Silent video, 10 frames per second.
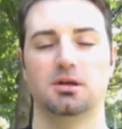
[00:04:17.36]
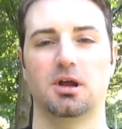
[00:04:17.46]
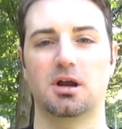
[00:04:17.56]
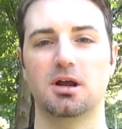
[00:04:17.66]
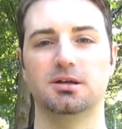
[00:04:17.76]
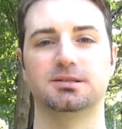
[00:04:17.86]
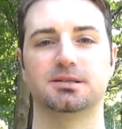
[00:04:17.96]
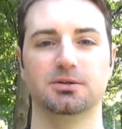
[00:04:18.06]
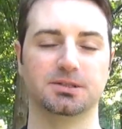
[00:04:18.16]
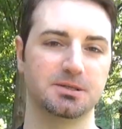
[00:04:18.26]
Alright,
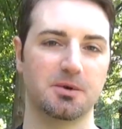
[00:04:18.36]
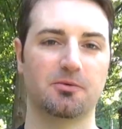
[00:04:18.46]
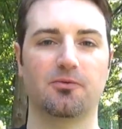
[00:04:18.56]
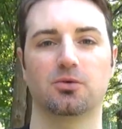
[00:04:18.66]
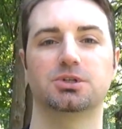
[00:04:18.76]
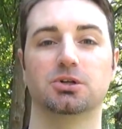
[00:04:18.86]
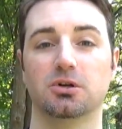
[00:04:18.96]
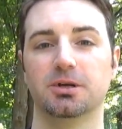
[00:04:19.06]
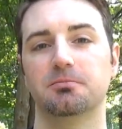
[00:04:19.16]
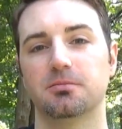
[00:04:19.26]
so tip number 4 is your
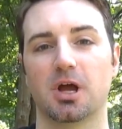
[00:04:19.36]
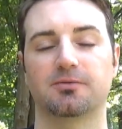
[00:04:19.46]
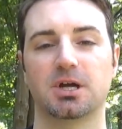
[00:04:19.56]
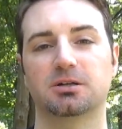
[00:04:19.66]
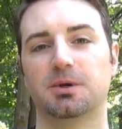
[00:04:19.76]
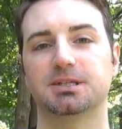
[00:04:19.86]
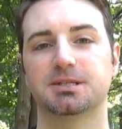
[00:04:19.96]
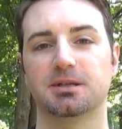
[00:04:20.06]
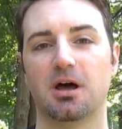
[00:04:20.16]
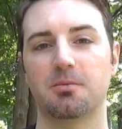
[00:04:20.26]
grip. I've talked about
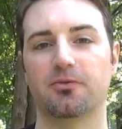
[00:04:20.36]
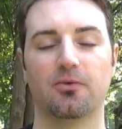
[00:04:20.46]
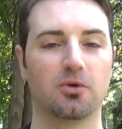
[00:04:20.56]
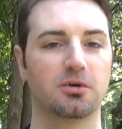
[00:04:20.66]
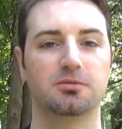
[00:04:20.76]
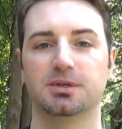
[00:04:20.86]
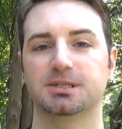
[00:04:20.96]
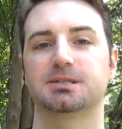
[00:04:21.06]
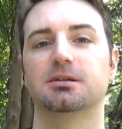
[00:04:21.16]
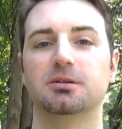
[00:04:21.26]
this a lot before. It's
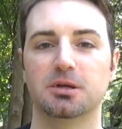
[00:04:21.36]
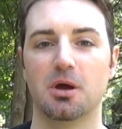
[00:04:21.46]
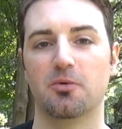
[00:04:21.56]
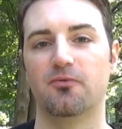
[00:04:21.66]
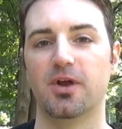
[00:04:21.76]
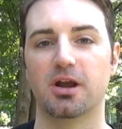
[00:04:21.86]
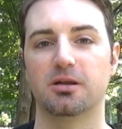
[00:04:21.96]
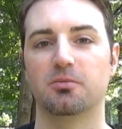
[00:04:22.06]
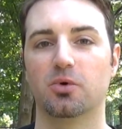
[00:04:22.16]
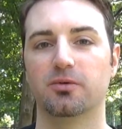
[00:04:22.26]
still a very
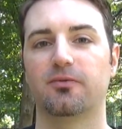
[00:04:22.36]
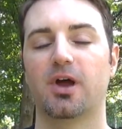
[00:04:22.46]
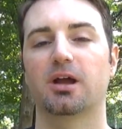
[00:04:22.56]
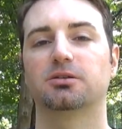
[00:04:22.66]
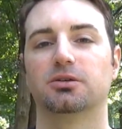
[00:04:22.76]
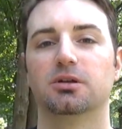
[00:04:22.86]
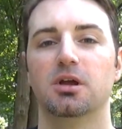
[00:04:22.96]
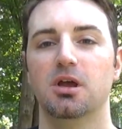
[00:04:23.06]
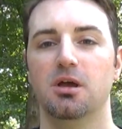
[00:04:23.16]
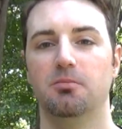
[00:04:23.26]
important factor.
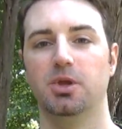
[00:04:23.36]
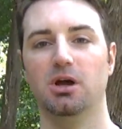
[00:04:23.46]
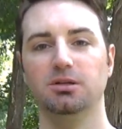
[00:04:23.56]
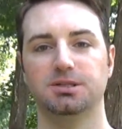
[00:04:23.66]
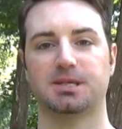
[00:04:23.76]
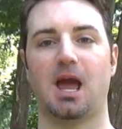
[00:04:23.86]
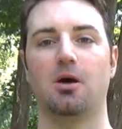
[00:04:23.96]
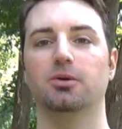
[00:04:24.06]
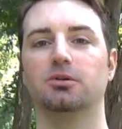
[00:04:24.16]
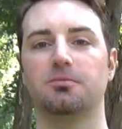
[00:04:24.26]
Beyond just how
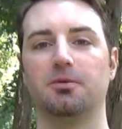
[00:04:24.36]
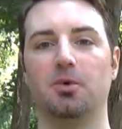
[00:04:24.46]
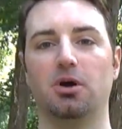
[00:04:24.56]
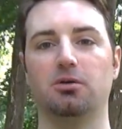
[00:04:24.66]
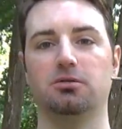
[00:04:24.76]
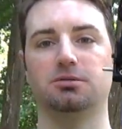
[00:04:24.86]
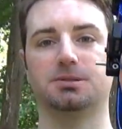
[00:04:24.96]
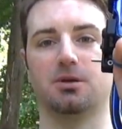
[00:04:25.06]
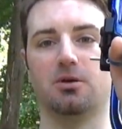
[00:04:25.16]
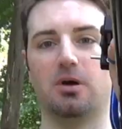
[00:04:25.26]
we grip the bow,
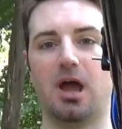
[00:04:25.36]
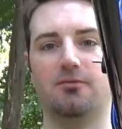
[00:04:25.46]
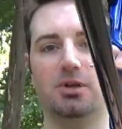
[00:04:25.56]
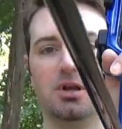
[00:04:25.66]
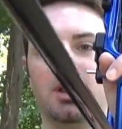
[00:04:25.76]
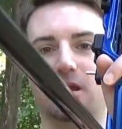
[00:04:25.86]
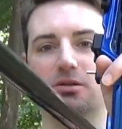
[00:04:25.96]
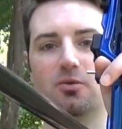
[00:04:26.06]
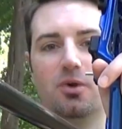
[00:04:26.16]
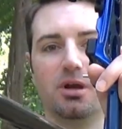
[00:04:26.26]
so having your hand
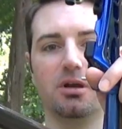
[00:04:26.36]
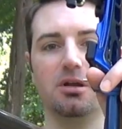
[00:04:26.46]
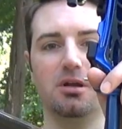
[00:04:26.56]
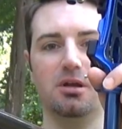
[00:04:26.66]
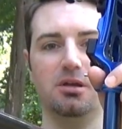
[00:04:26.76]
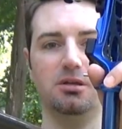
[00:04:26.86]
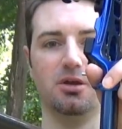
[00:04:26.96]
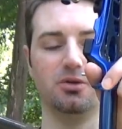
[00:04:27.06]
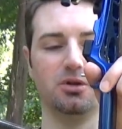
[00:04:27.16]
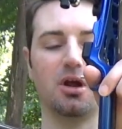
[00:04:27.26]
to where
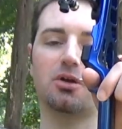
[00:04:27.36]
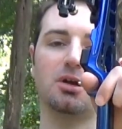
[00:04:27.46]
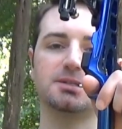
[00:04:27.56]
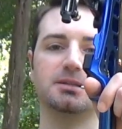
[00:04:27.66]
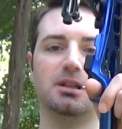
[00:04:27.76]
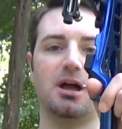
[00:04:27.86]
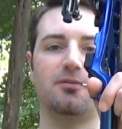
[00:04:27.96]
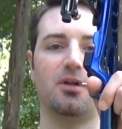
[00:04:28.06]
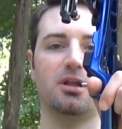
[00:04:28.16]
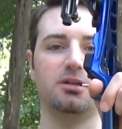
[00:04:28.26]
you're not crossing the
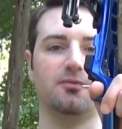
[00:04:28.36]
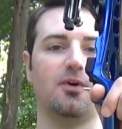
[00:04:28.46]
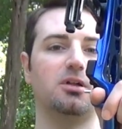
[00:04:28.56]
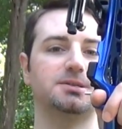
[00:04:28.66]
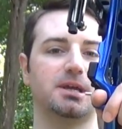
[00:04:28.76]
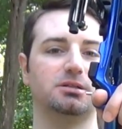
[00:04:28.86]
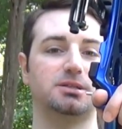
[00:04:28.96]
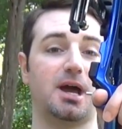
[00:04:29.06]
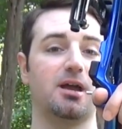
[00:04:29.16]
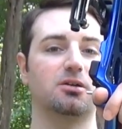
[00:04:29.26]
lifeline and it follows that
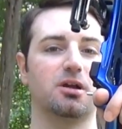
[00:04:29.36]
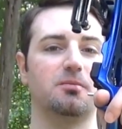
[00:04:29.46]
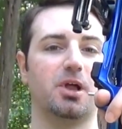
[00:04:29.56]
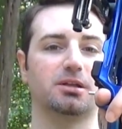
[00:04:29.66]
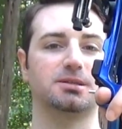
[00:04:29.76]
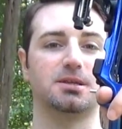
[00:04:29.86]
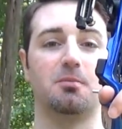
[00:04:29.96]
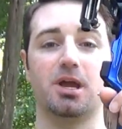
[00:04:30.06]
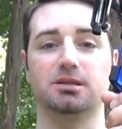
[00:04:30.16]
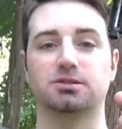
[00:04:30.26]
diagram like it's on
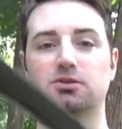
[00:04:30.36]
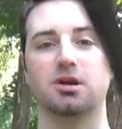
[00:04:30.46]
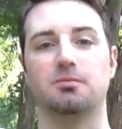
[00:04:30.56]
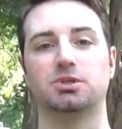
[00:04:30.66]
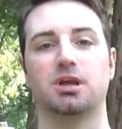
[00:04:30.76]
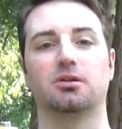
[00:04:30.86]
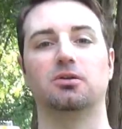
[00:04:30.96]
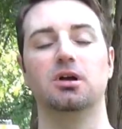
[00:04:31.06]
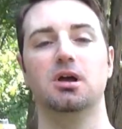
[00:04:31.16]
my Instagram channel,